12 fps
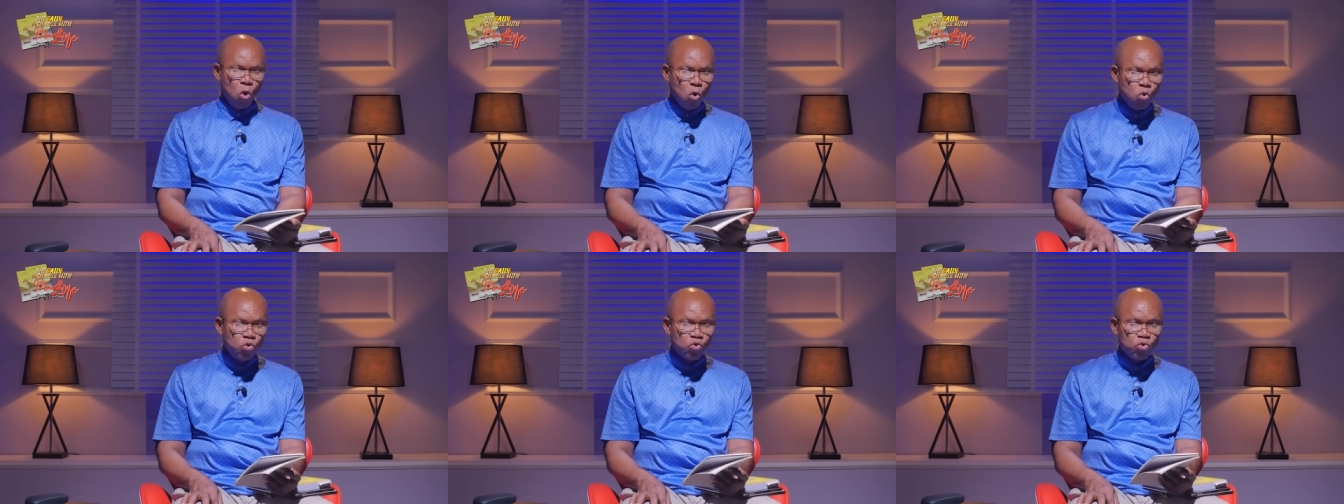
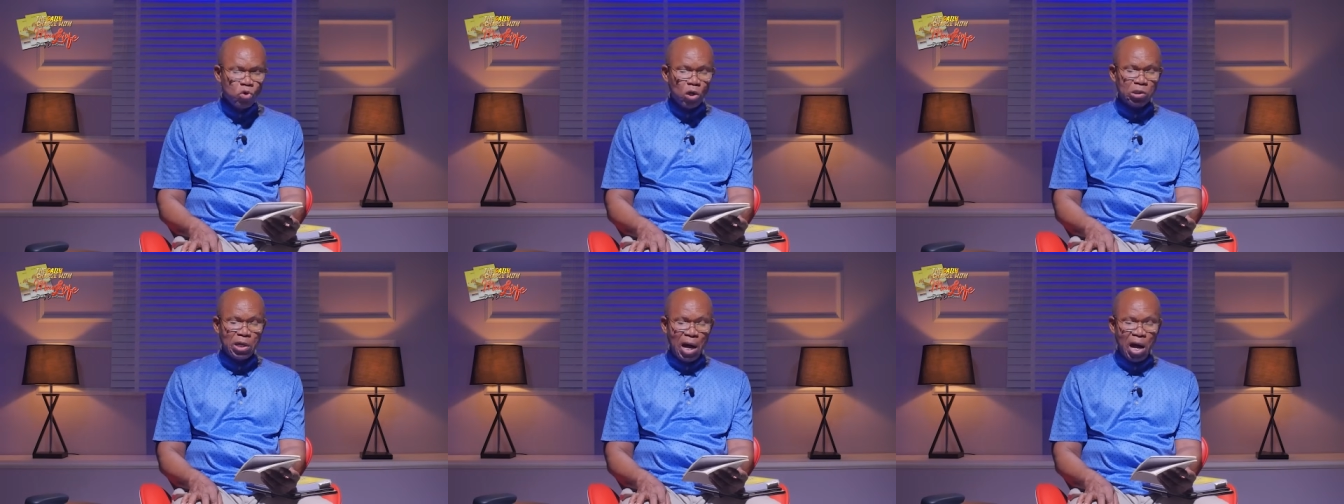who do
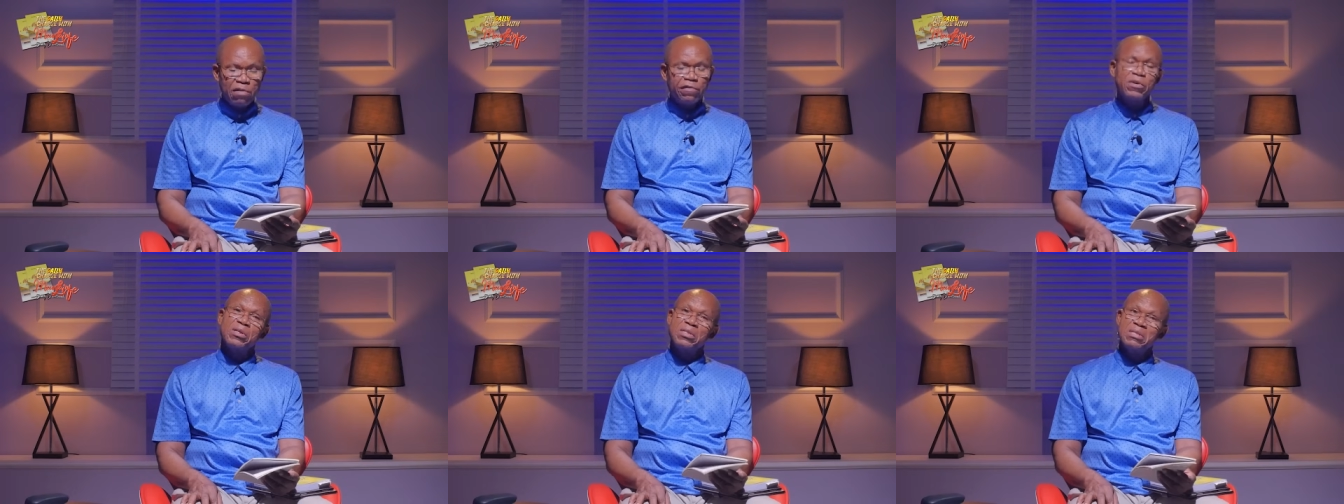not have
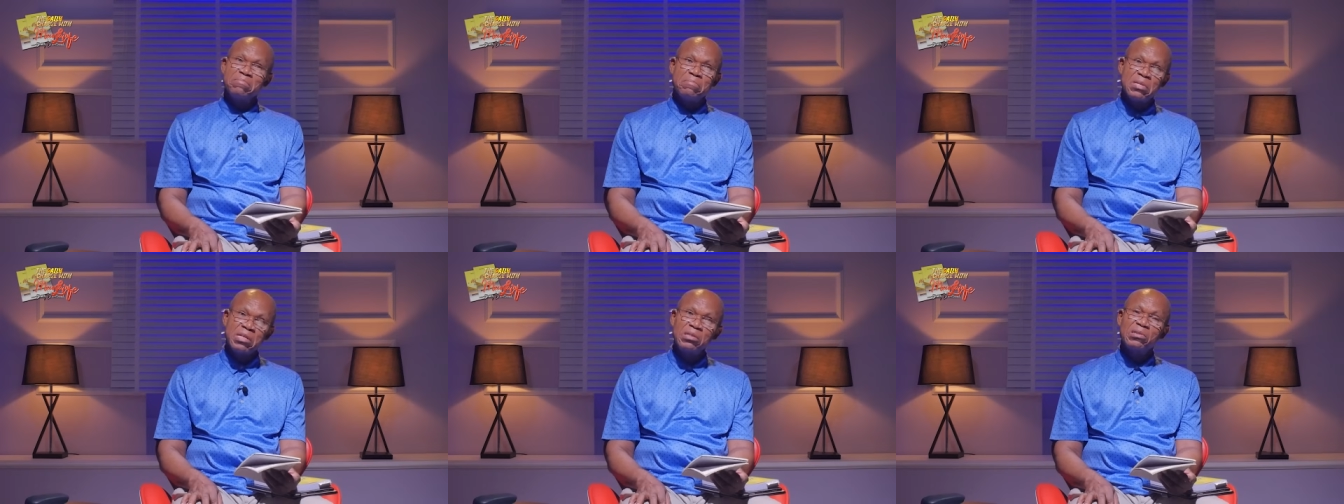the
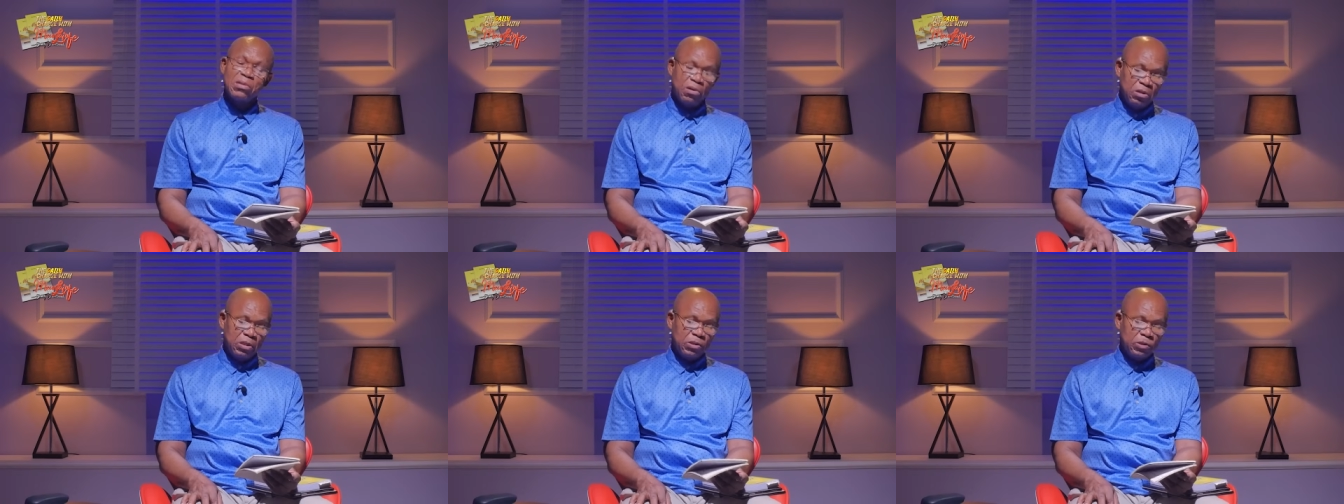means
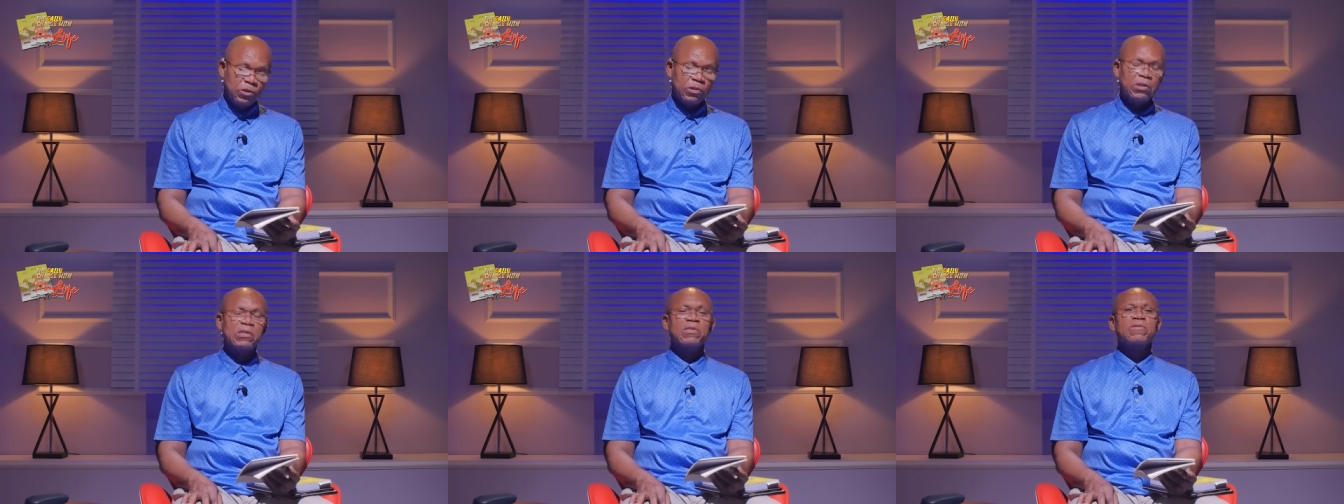or the
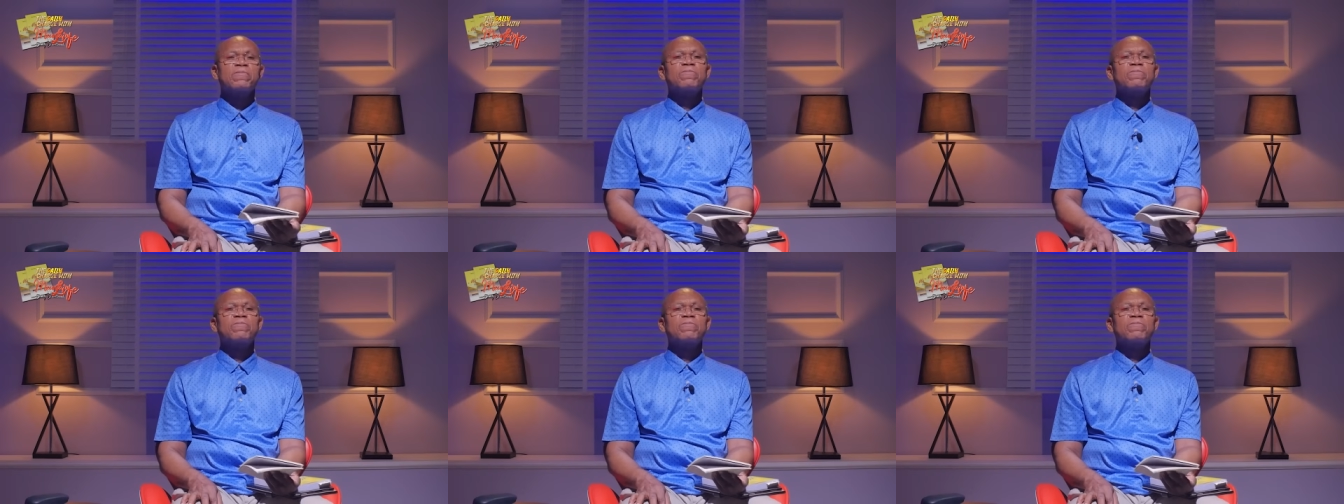resources.